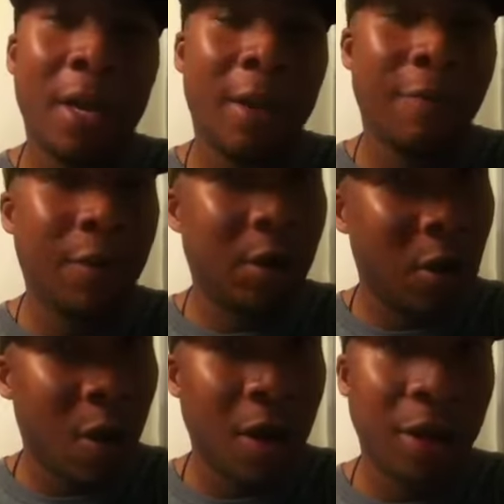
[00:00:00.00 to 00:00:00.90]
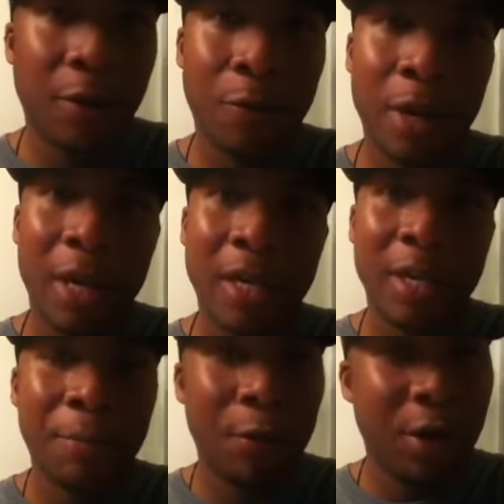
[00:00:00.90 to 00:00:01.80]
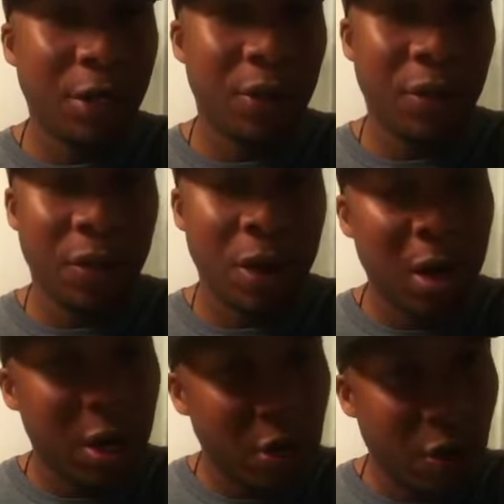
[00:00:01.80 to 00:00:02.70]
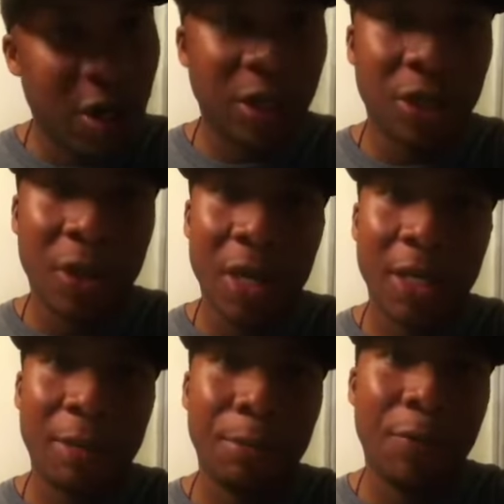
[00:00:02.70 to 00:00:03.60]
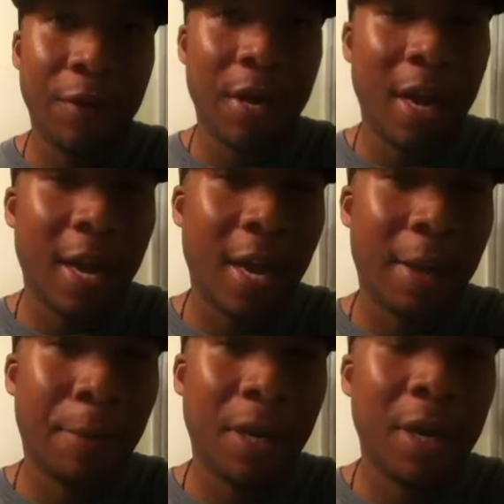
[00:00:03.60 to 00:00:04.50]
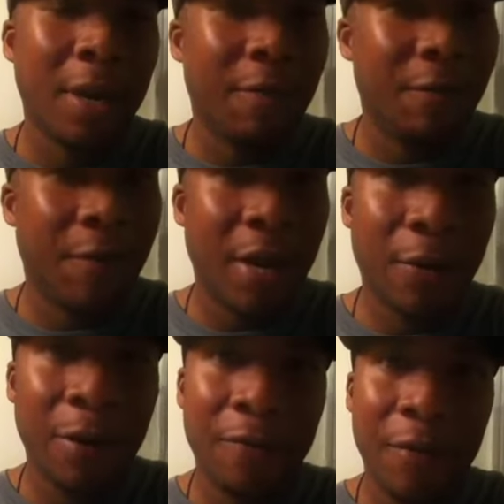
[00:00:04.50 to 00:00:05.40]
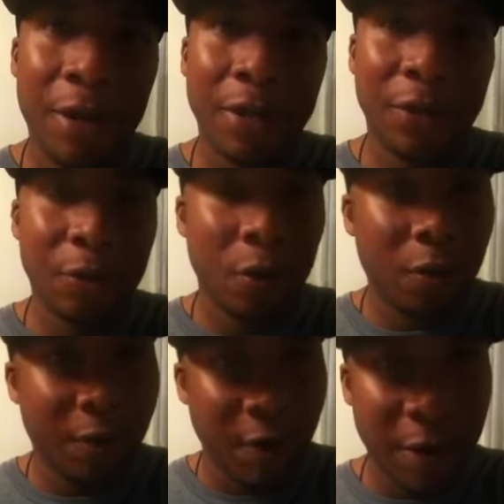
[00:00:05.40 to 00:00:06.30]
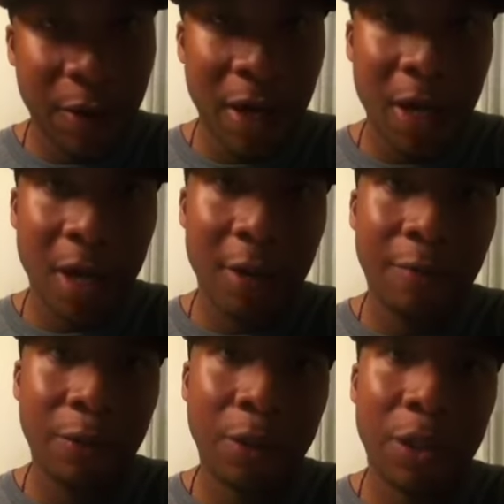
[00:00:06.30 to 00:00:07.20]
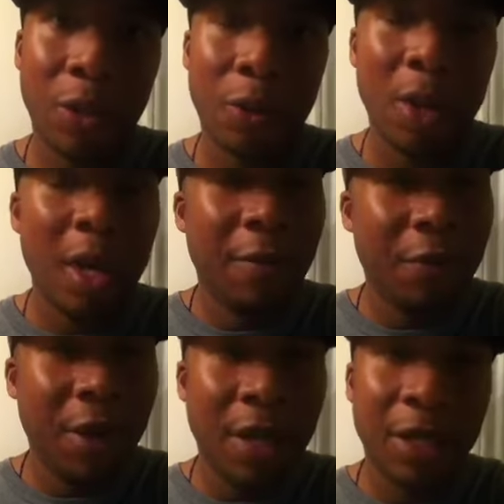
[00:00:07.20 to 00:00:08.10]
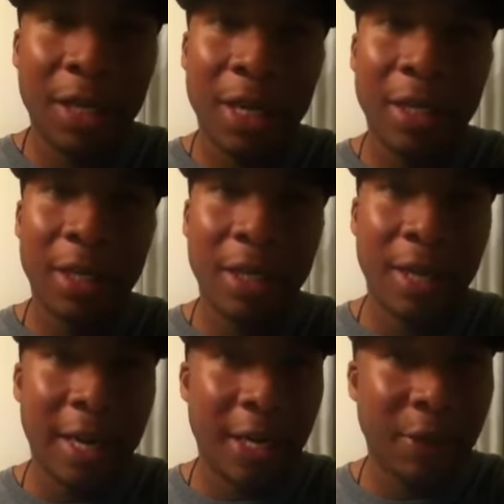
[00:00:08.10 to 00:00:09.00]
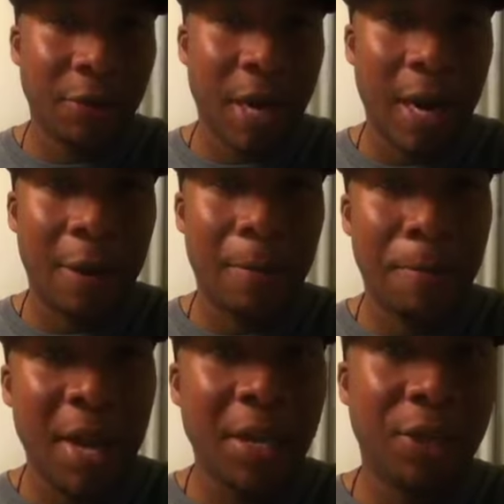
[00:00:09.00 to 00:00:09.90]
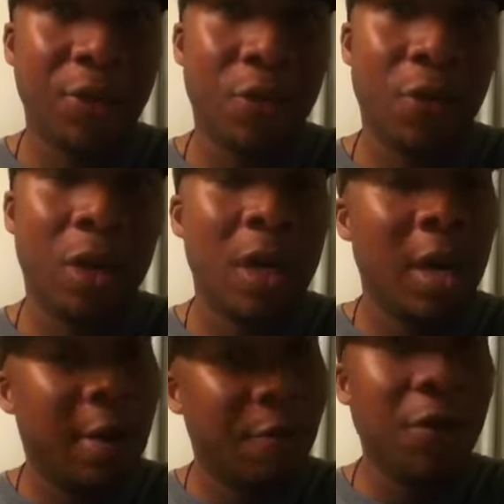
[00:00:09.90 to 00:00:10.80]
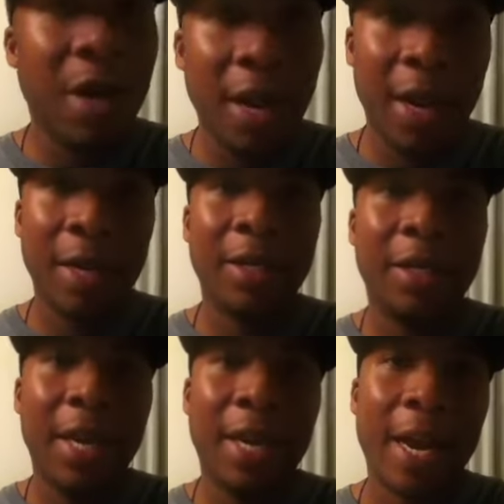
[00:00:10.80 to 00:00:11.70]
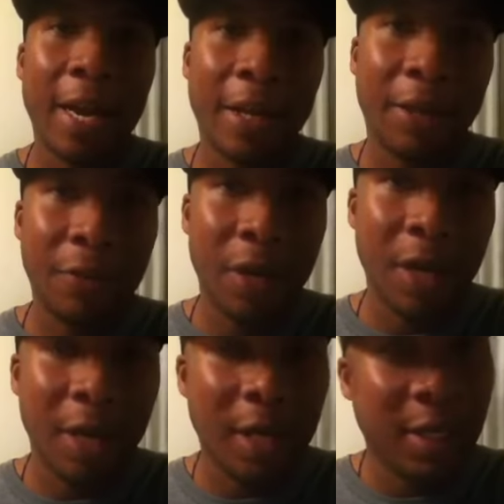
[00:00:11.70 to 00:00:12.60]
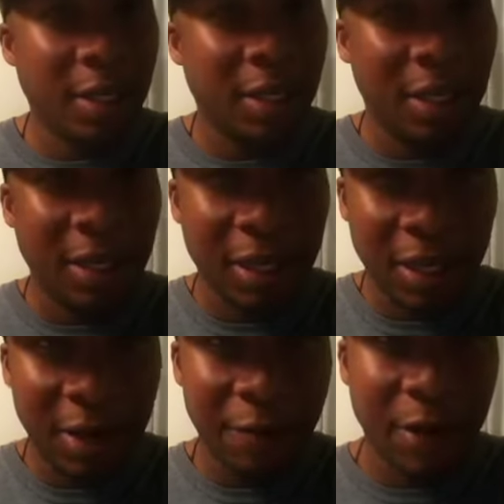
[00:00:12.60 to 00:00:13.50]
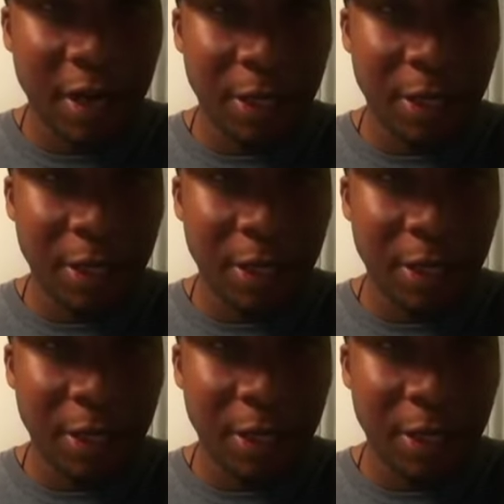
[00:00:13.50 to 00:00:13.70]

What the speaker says: of Lord of the Rings, I'm pretty sure you will enjoy this movie, The Hobbit. Very visual, very colorful. So if you get a chance to check this one out, make sure, if you can, check it out in 3D because it's a different